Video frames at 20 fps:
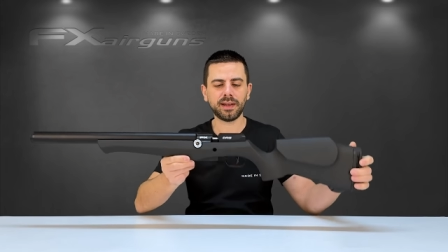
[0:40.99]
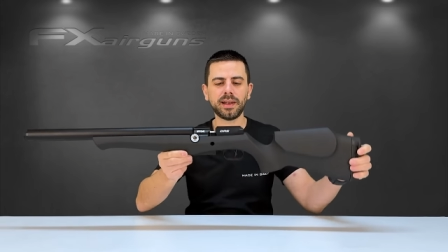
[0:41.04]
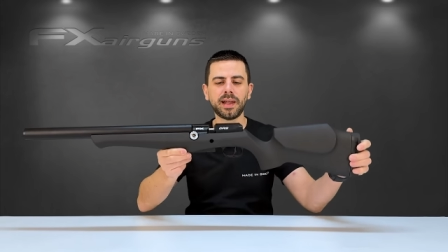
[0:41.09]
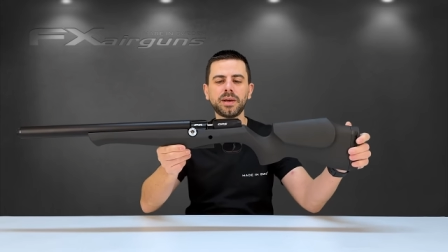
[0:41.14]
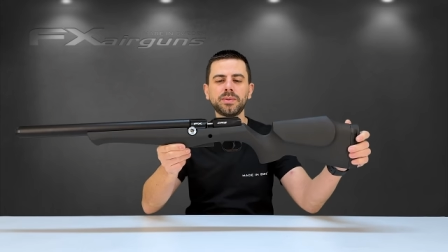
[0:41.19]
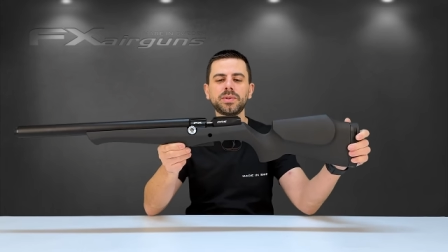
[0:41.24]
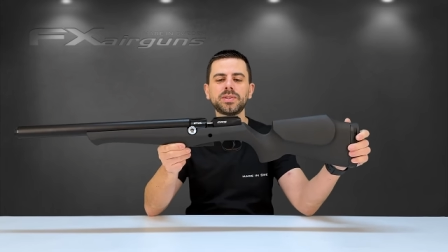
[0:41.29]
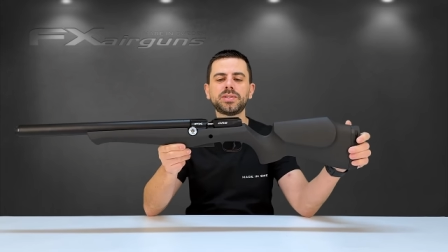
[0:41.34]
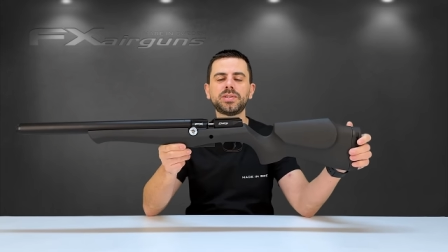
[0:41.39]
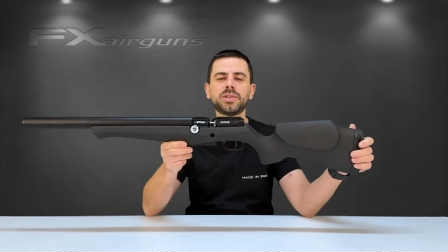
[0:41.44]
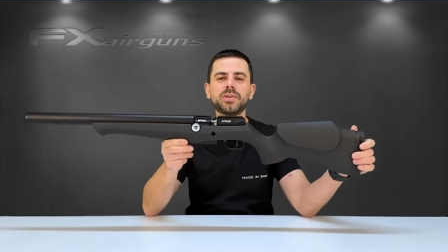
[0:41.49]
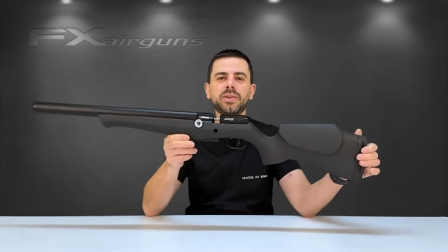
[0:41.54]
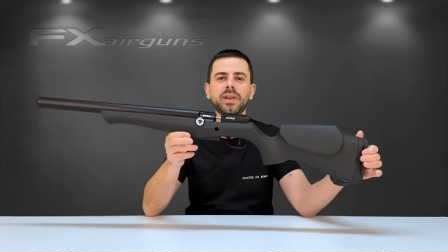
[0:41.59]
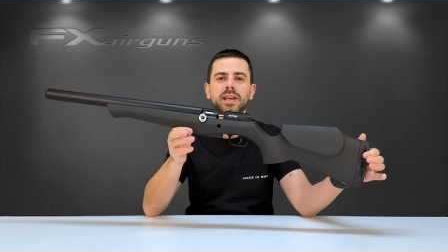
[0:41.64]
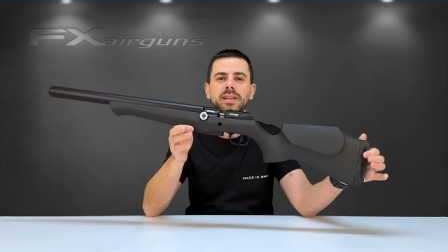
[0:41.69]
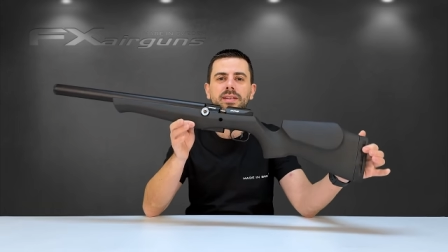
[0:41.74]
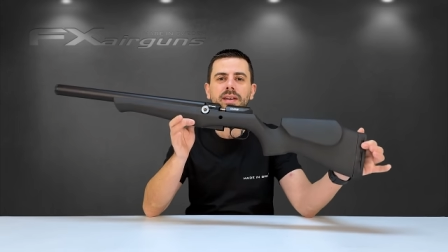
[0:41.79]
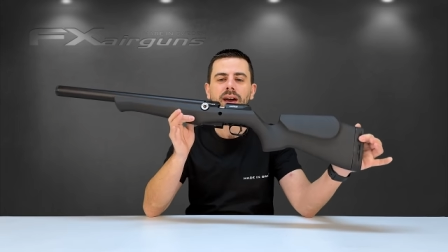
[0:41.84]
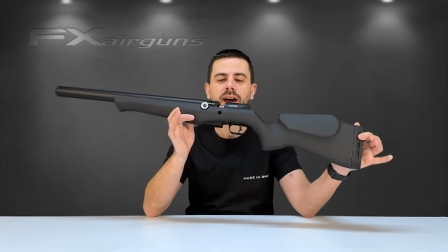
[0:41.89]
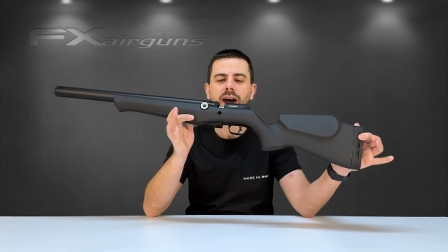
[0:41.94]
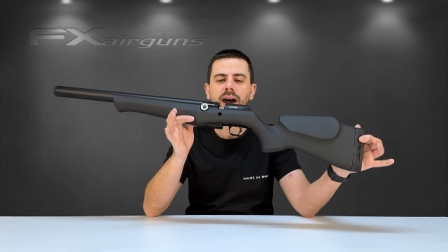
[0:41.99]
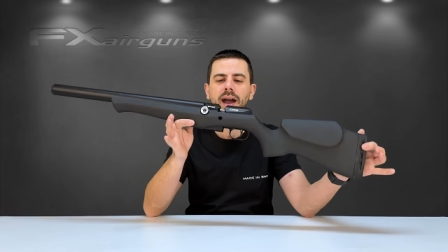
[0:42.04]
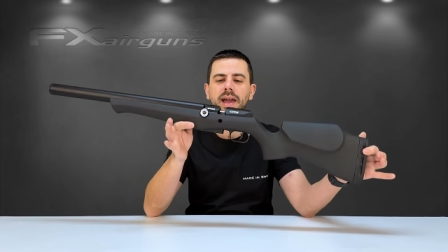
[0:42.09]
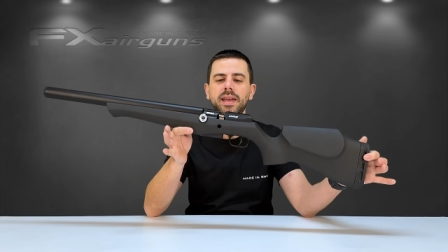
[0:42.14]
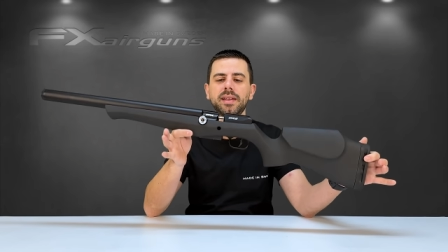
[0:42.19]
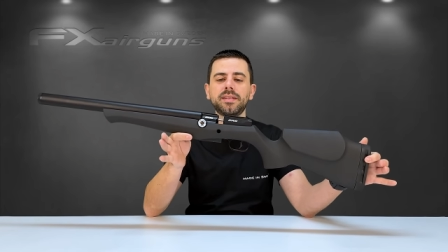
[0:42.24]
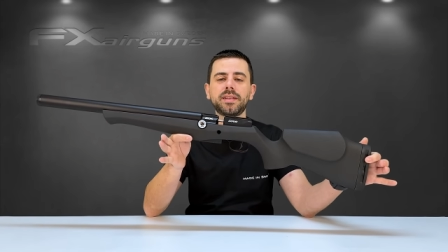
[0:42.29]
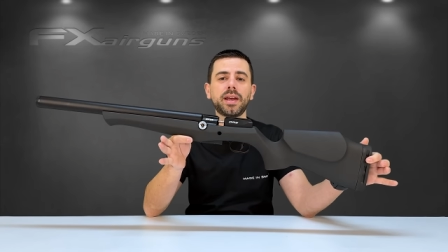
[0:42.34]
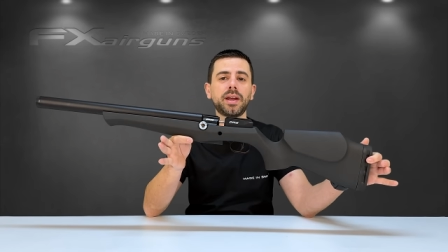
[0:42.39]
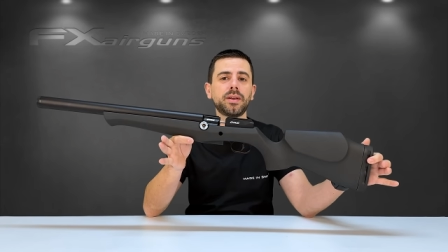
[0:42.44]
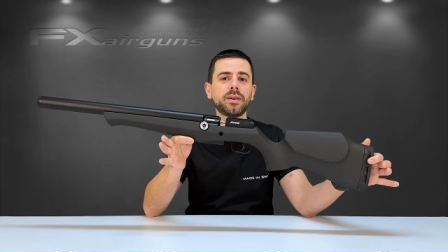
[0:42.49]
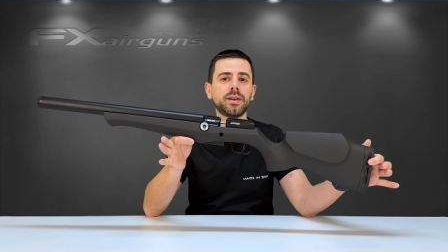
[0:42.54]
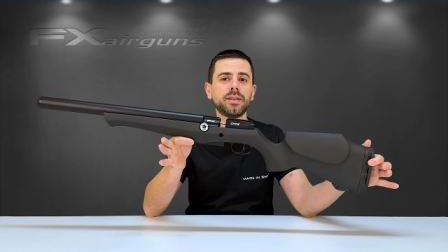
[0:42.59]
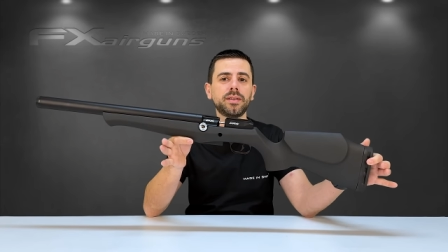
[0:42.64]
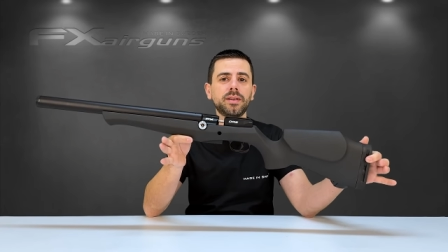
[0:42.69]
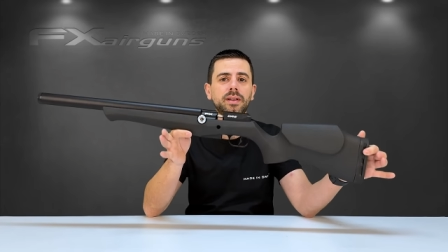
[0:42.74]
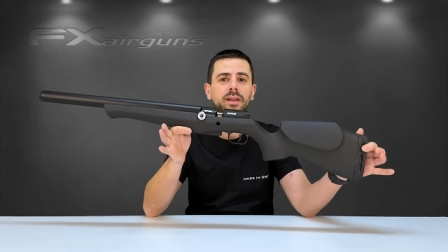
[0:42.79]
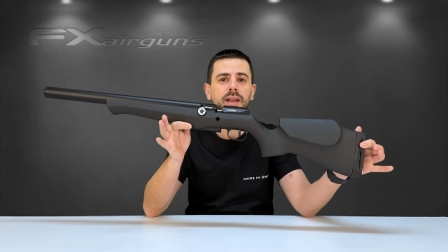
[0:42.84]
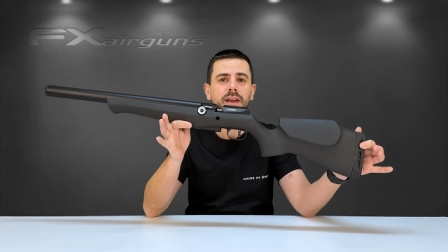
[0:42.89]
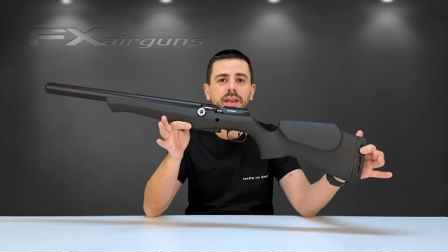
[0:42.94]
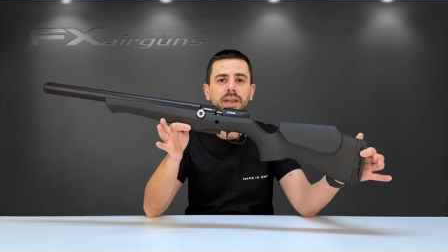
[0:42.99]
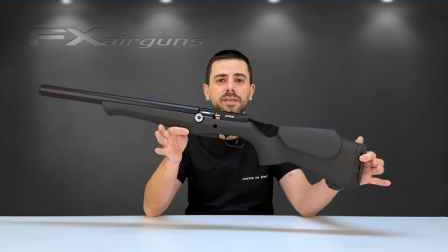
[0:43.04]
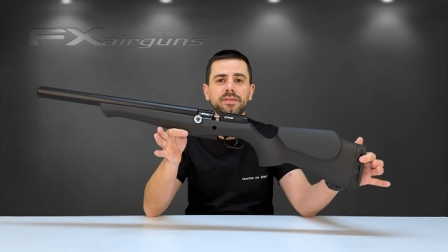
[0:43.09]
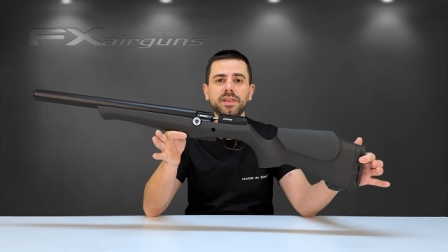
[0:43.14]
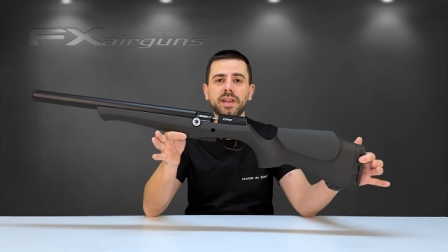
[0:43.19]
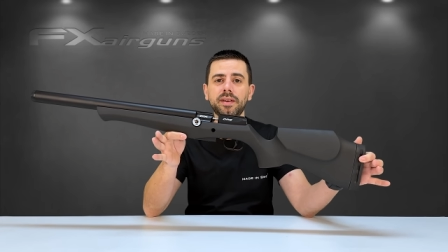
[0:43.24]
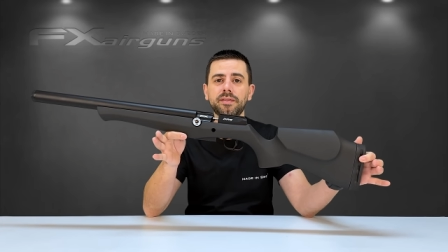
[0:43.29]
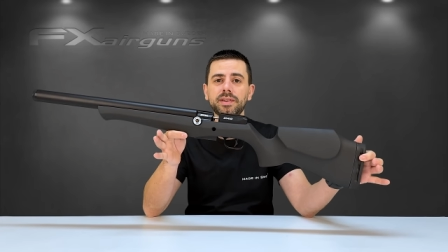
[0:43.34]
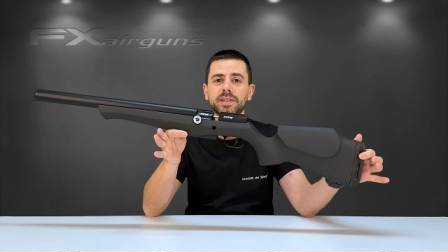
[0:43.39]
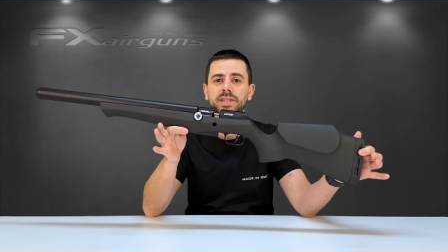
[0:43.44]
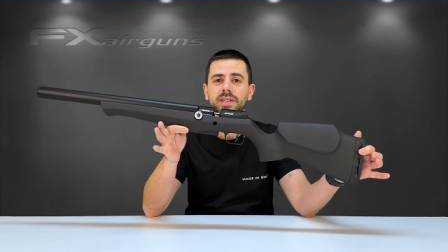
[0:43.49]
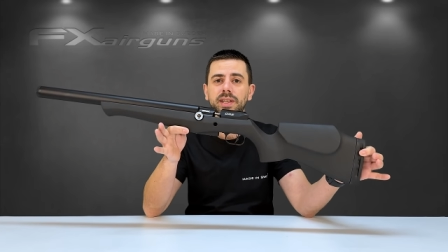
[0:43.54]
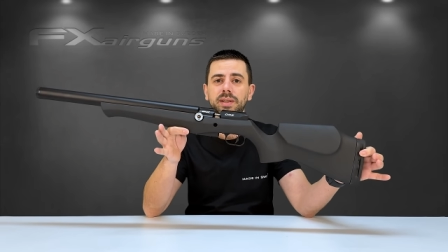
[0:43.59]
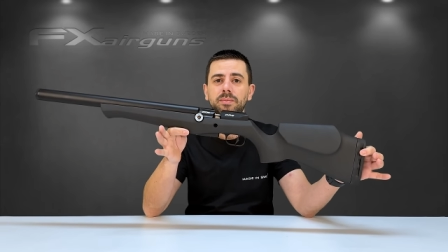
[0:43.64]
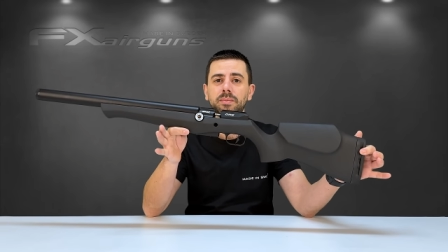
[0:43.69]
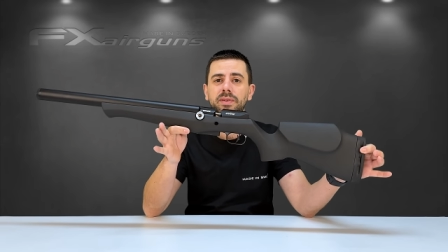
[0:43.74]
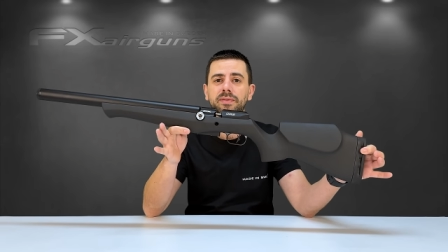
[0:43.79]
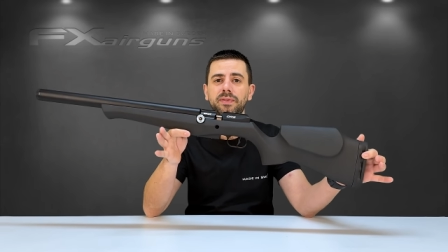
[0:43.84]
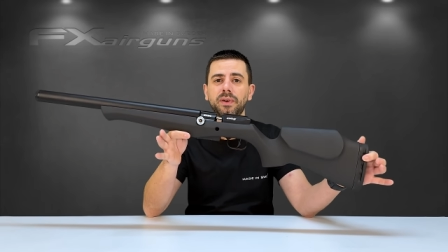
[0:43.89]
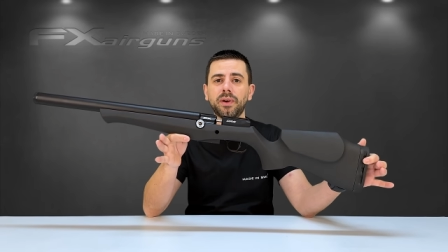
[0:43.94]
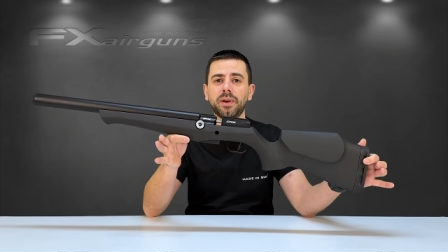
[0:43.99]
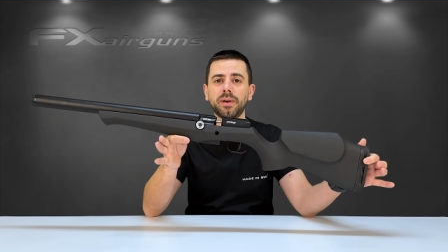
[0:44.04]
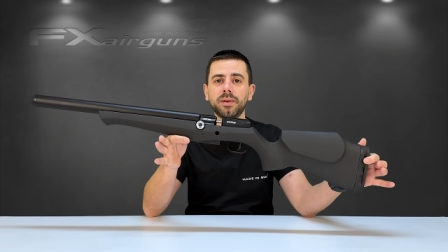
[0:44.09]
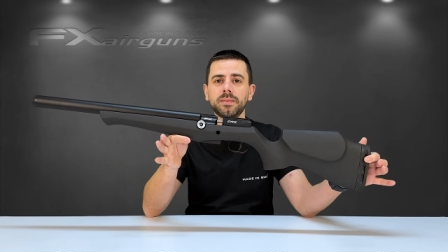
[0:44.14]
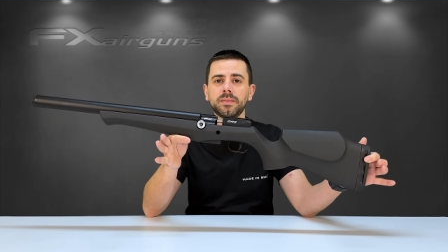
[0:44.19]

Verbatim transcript: allowed us to create a high-end airgun like you've never seen before.